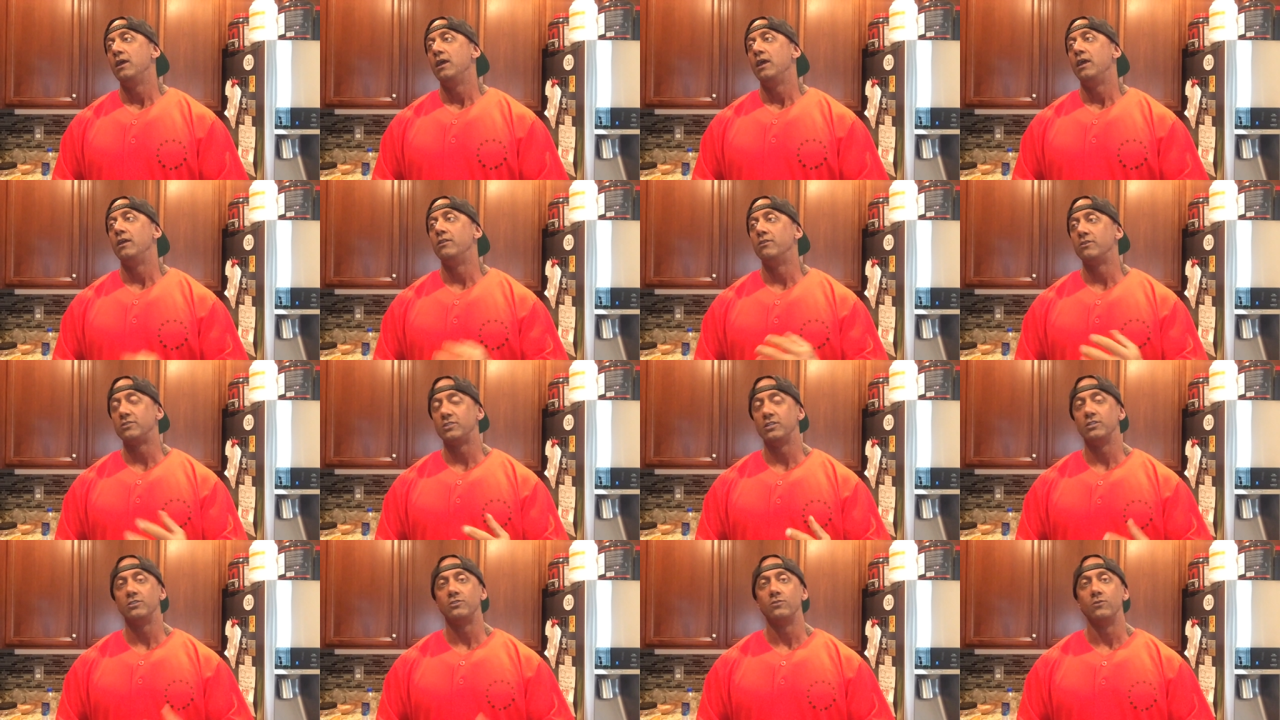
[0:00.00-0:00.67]
He
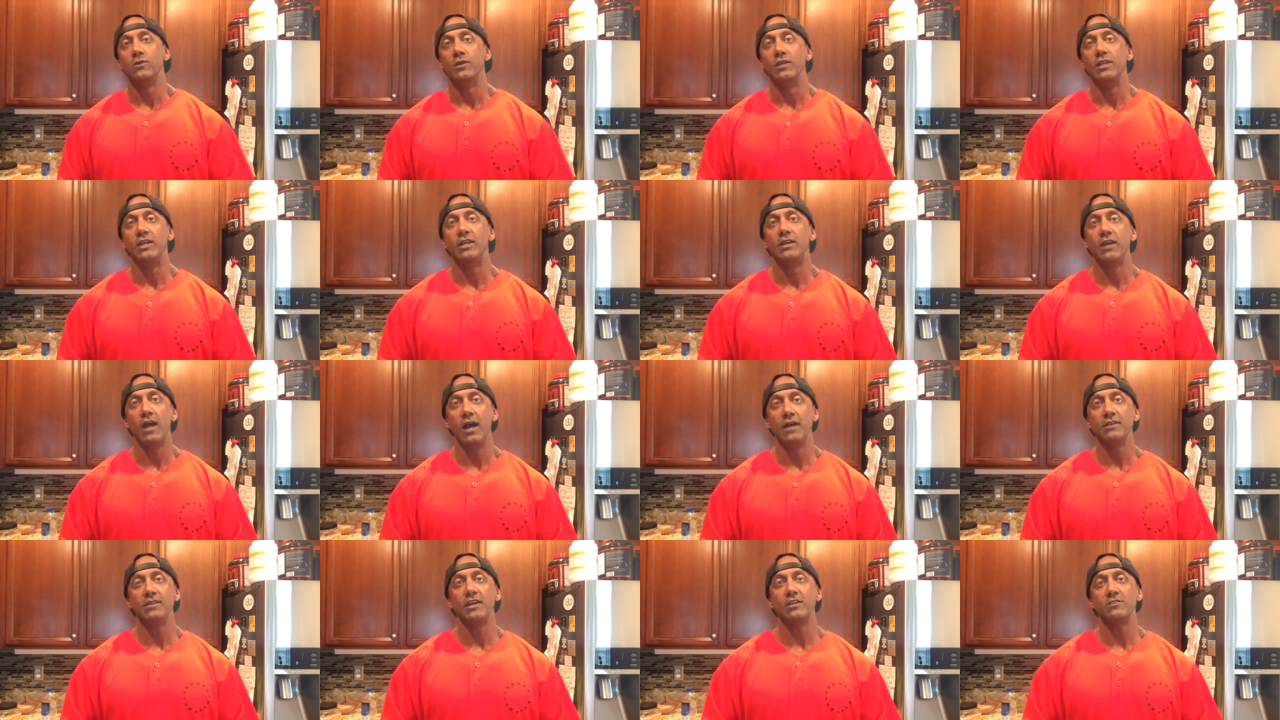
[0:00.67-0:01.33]
looks into it. He
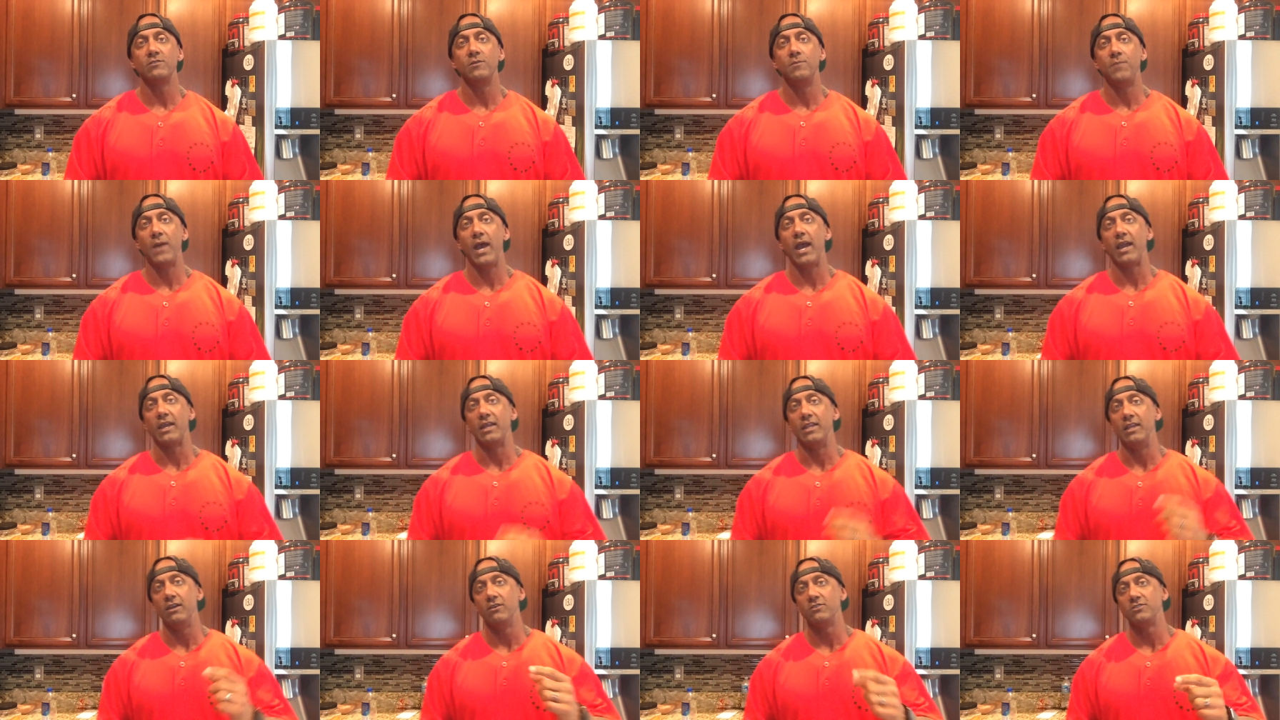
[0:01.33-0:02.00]
contacts me
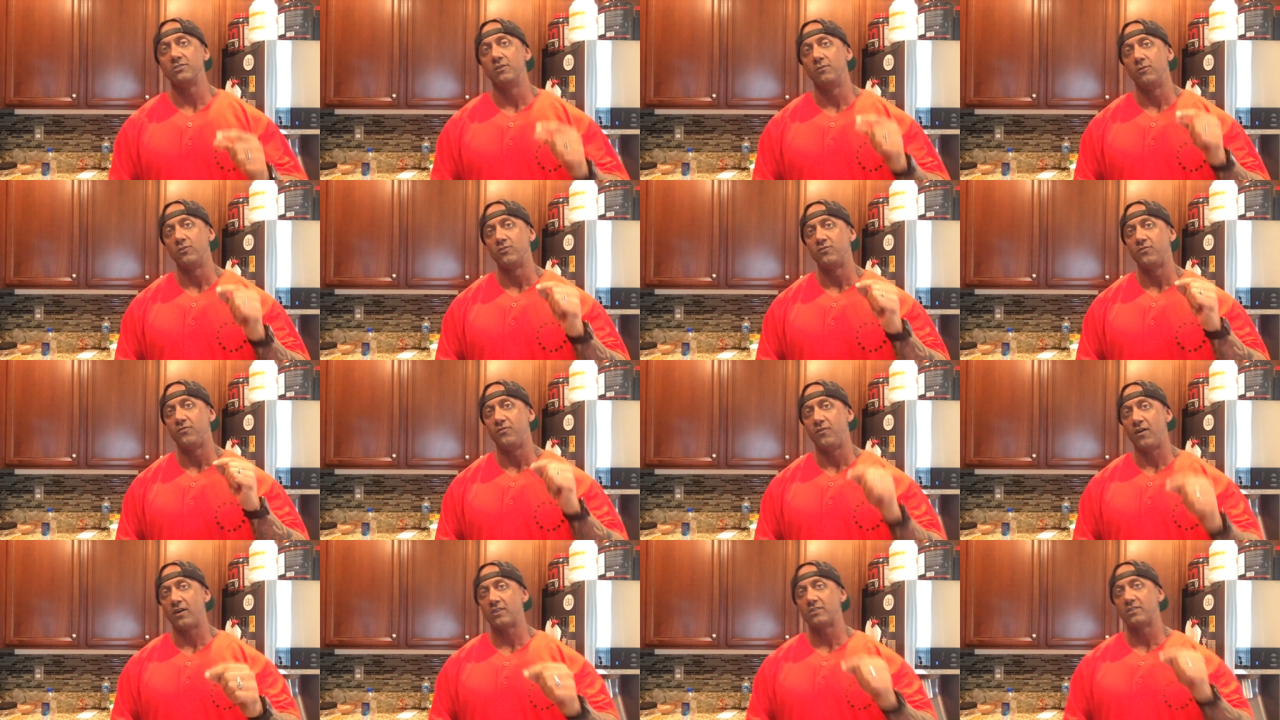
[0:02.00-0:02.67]
back, and here's the most
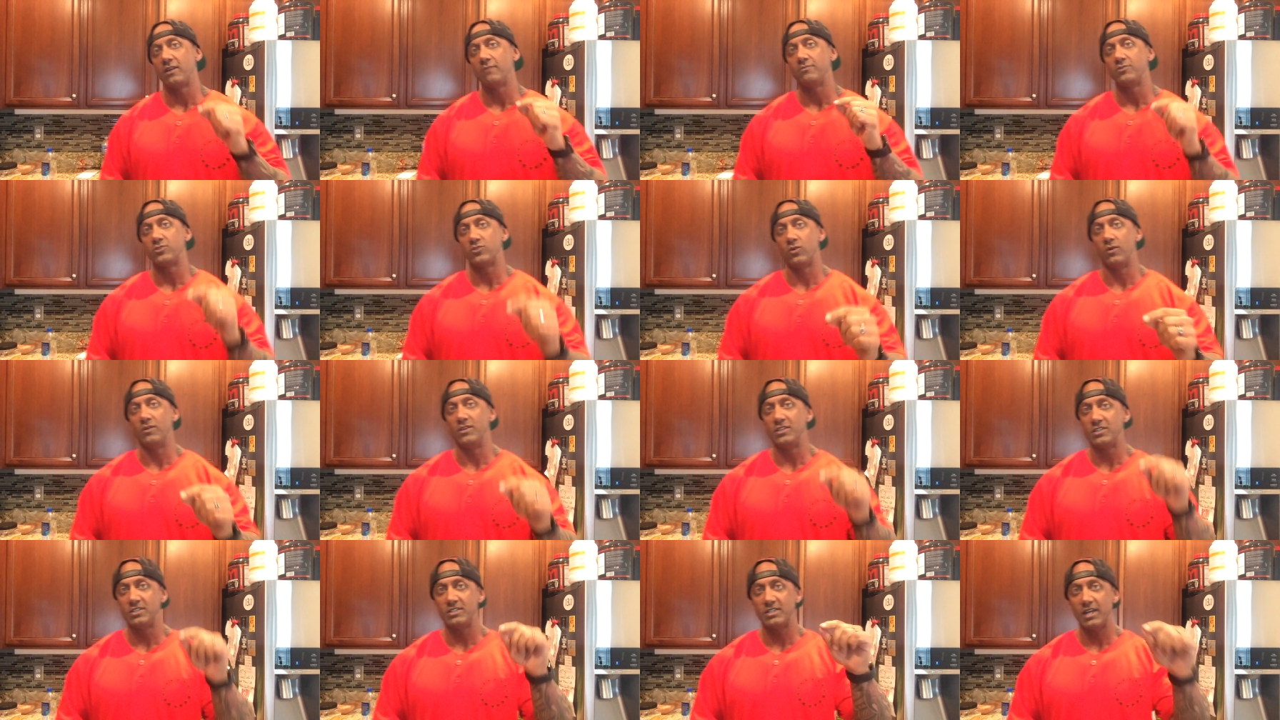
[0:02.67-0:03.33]
fucked up
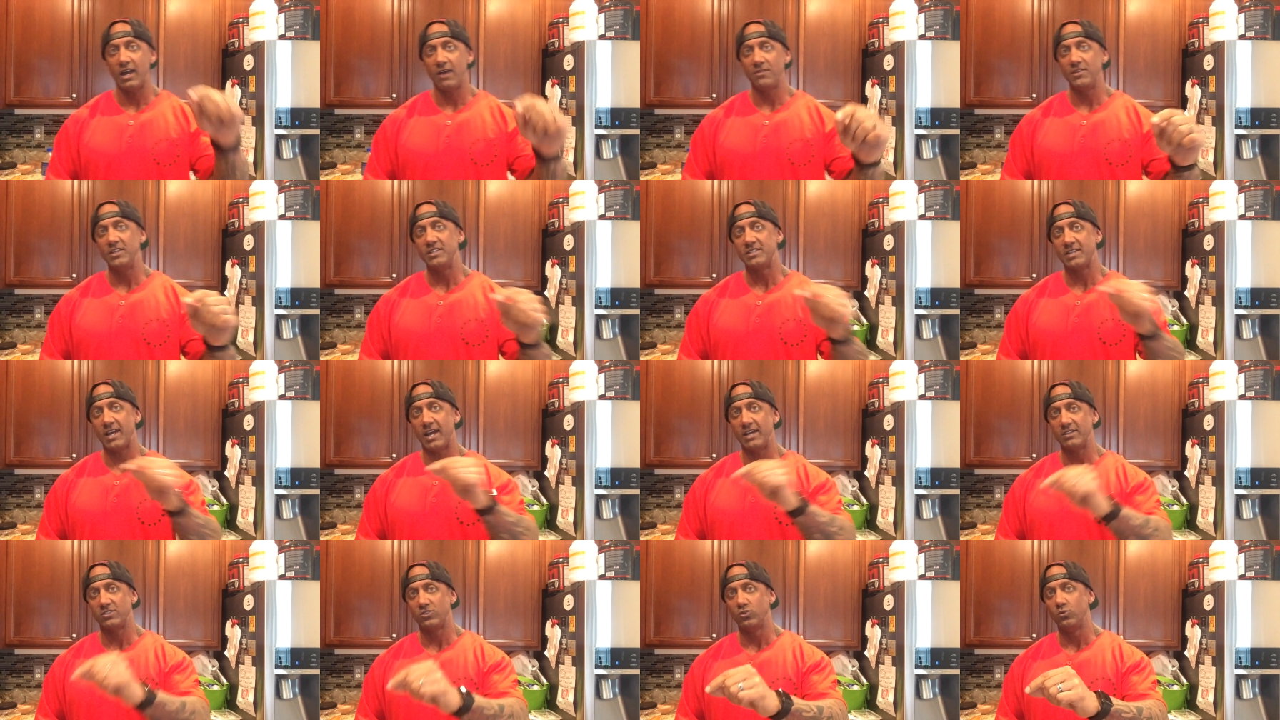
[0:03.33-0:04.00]
story. This is how these
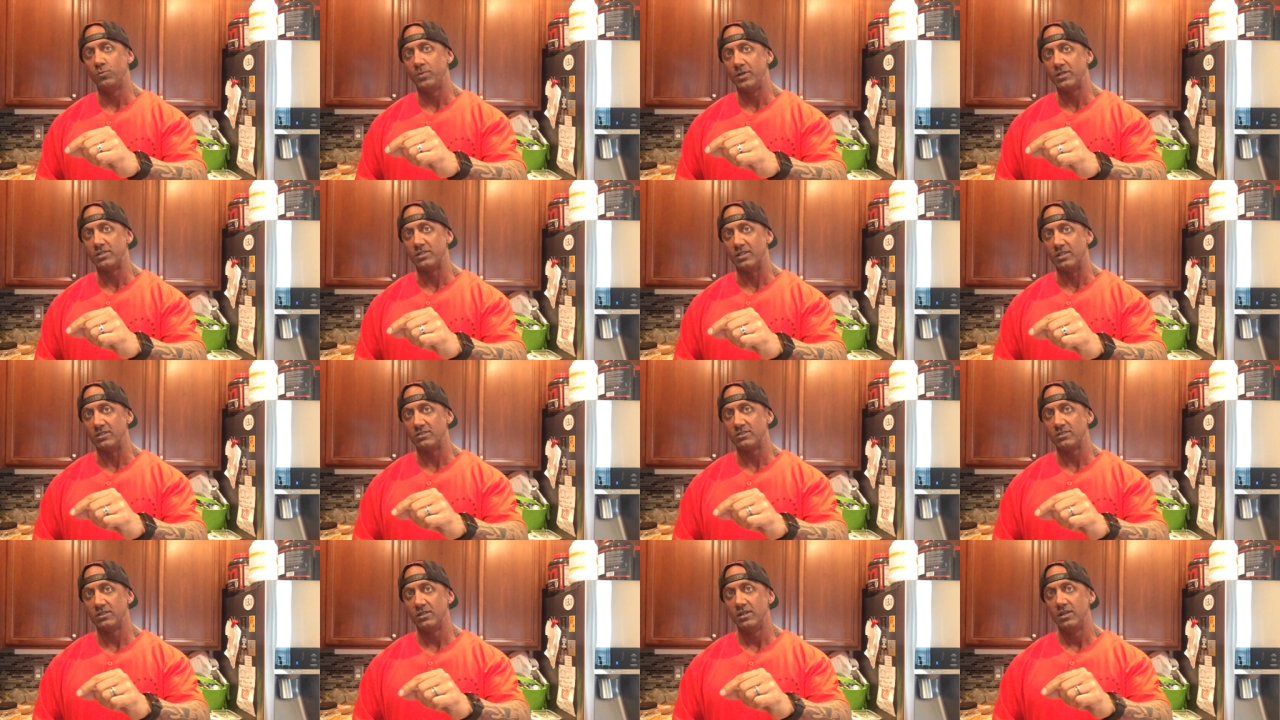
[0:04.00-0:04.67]
guys do
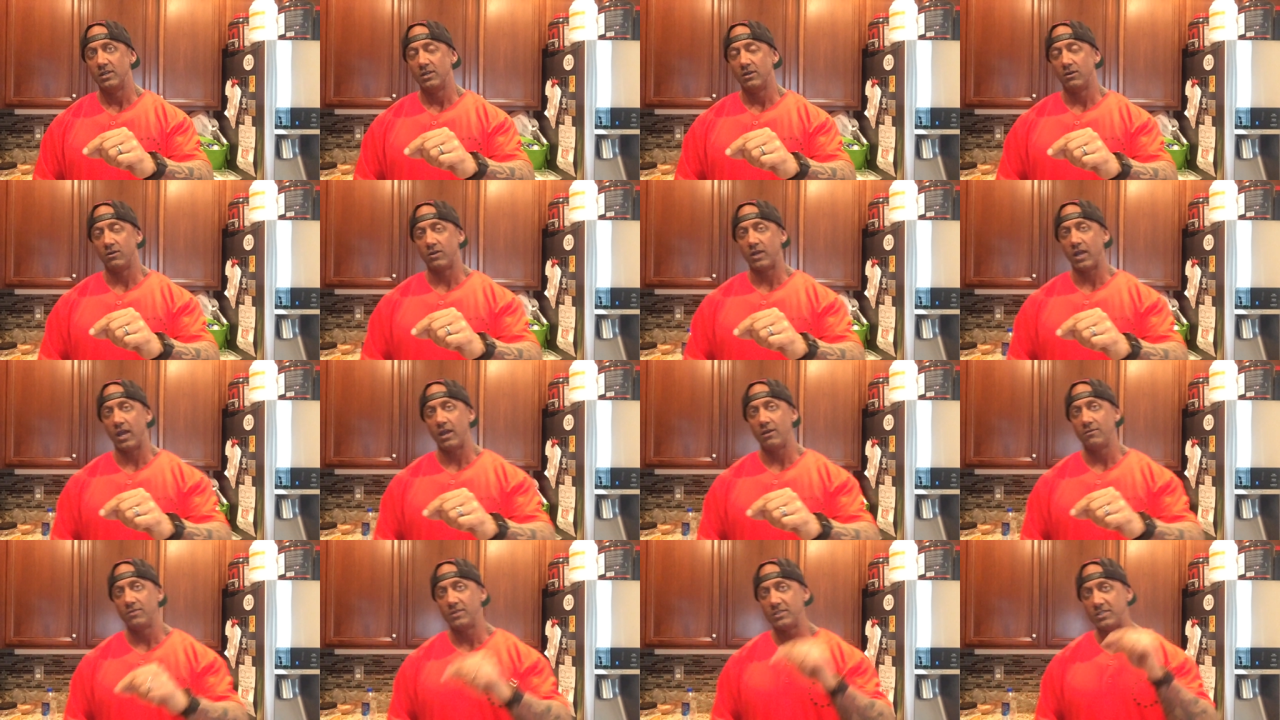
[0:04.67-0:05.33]
business.
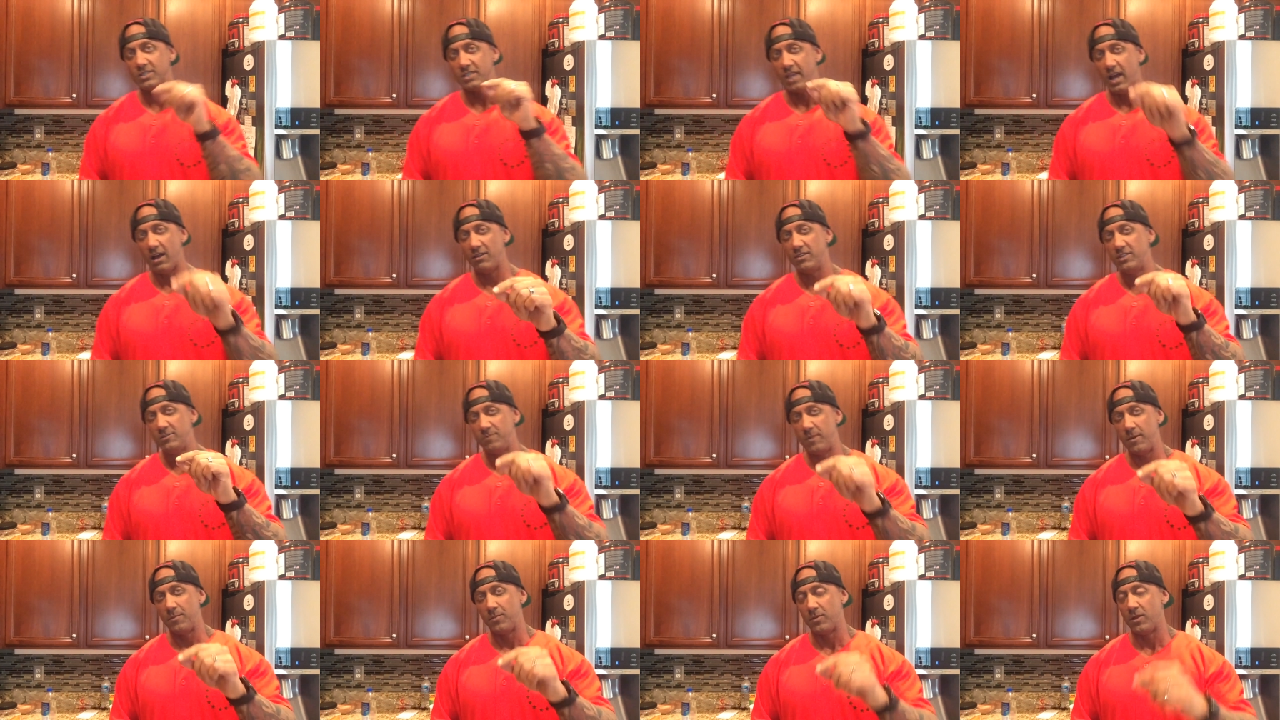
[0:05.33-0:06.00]
Okay, this is how
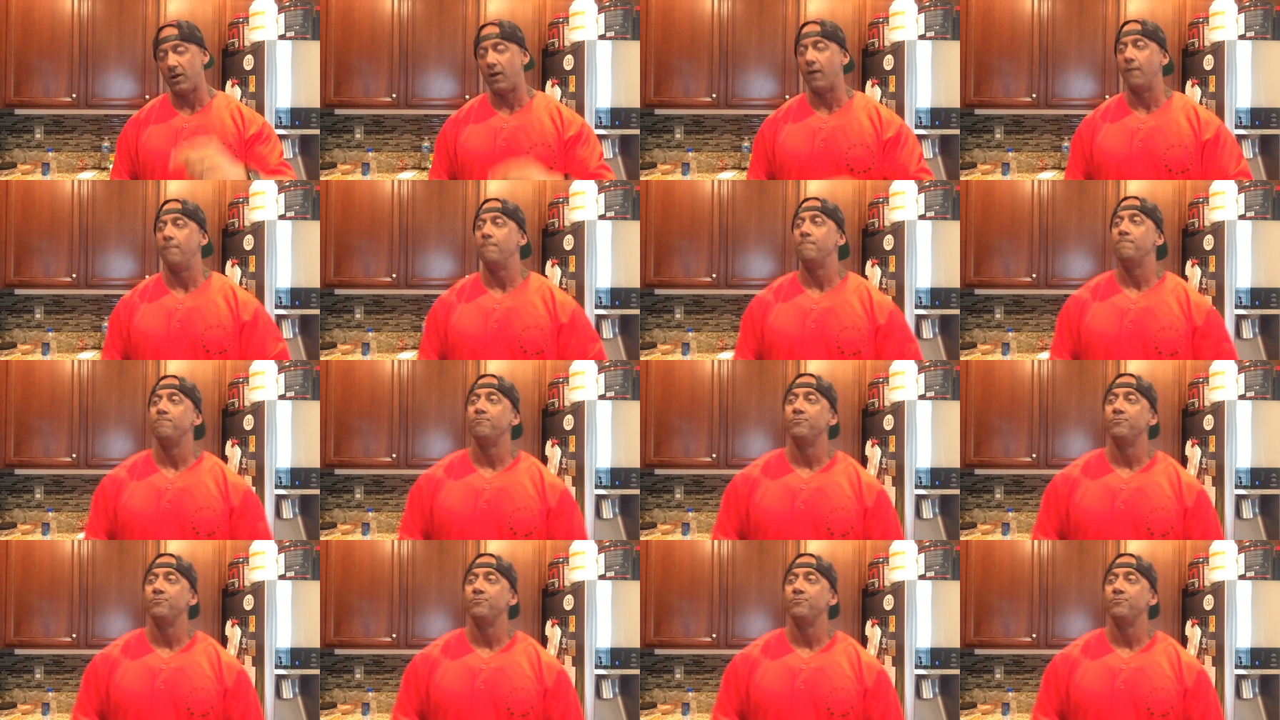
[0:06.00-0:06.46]
these people are.